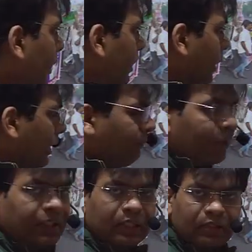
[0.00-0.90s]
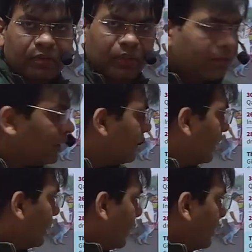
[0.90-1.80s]
the remittance from this
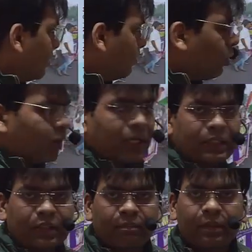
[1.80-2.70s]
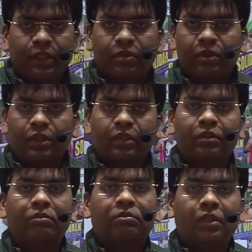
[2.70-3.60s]
area is more as compared to the
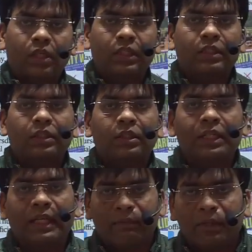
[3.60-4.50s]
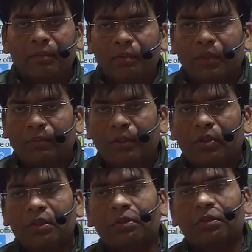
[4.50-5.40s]
other developed world,
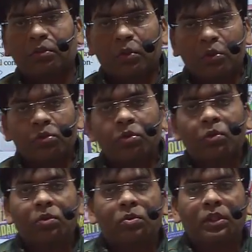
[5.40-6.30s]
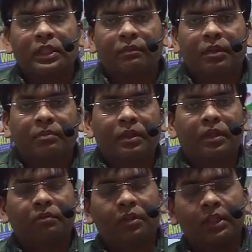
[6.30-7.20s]
because those who go to the developed
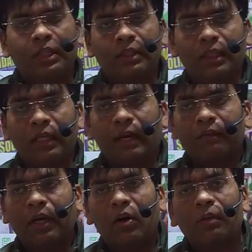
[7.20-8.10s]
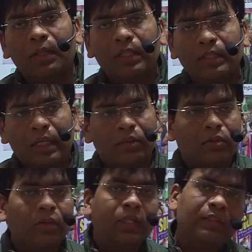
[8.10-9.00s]
world, they have always desire
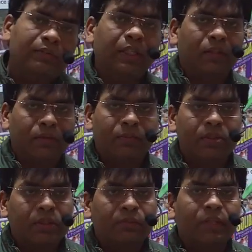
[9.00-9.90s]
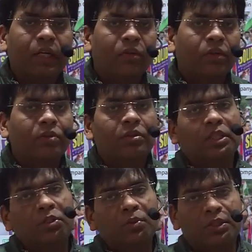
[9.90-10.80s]
to live there. Means if they are going to the
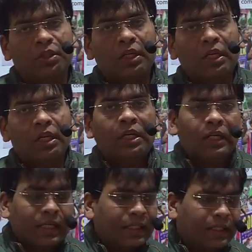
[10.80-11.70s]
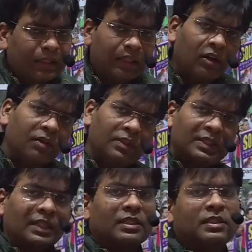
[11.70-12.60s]
US, Canada, they always
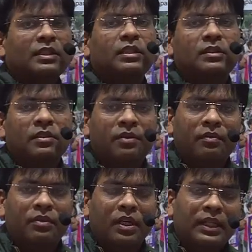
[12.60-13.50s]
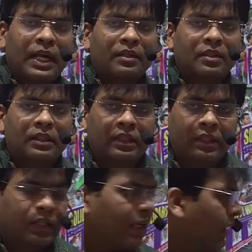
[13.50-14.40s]
take the citizenship of that
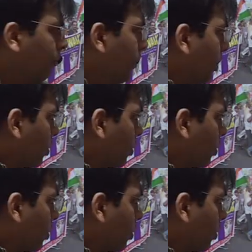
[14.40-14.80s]
country. But